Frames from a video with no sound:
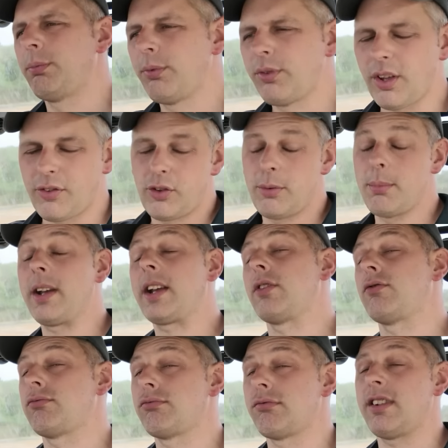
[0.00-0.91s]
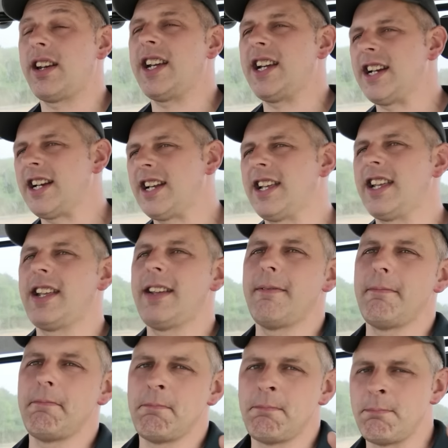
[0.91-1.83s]
So if you make a really
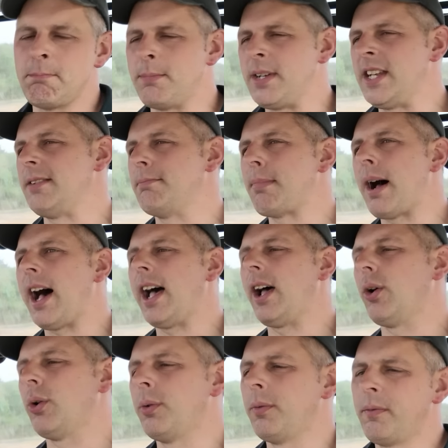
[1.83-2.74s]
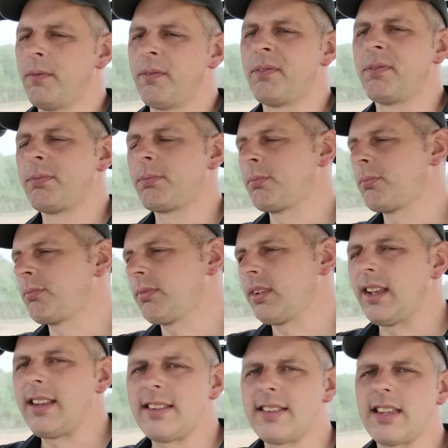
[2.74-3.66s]
mint bale,
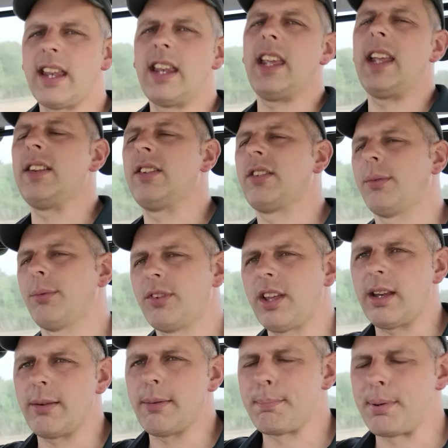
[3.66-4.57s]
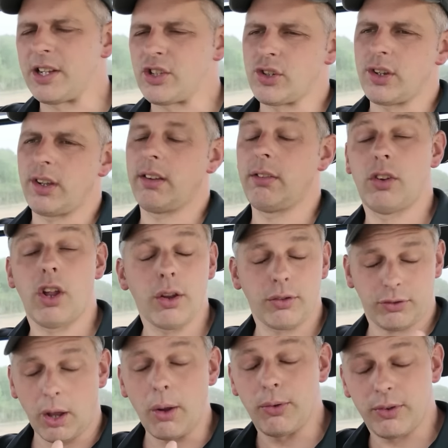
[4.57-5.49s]
send it in to them, send them a picture,
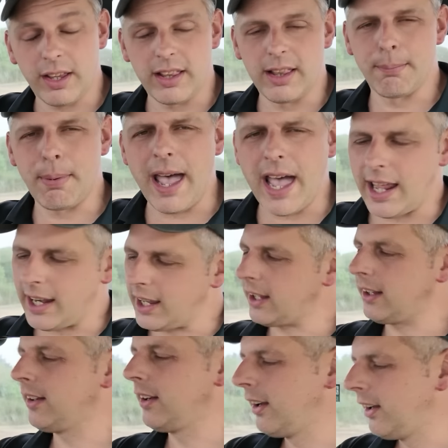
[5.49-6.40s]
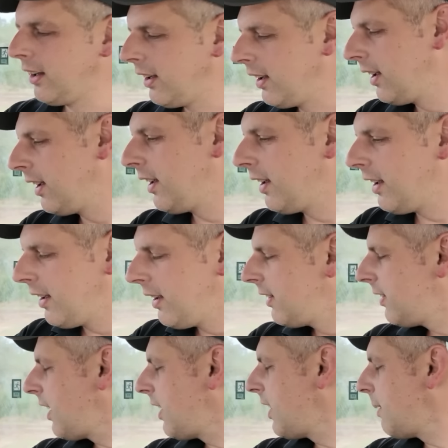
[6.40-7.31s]
don't send the bale in,
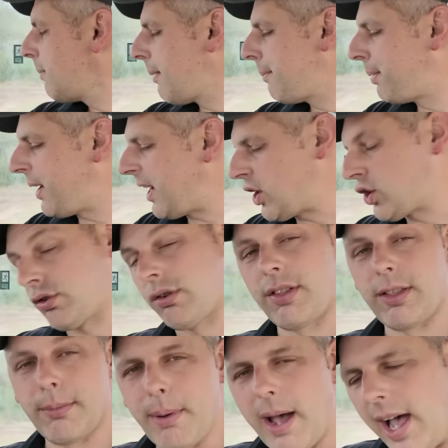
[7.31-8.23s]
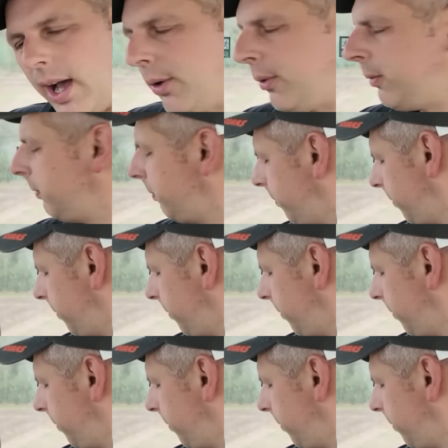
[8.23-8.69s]
send them a picture of the bale,